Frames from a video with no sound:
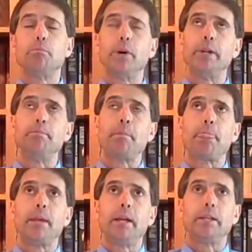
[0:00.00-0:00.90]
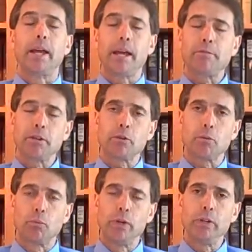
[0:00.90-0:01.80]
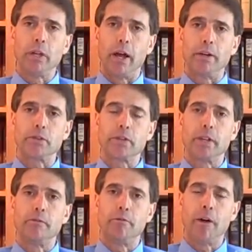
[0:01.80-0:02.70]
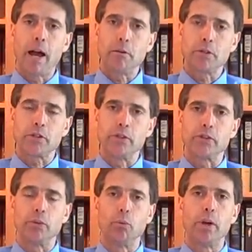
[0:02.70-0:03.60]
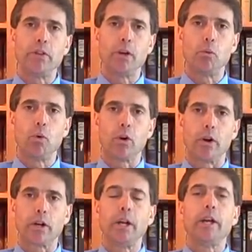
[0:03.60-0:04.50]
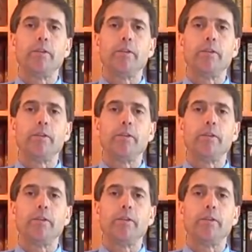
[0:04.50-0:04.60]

But you have to realize that viruses, the way they work,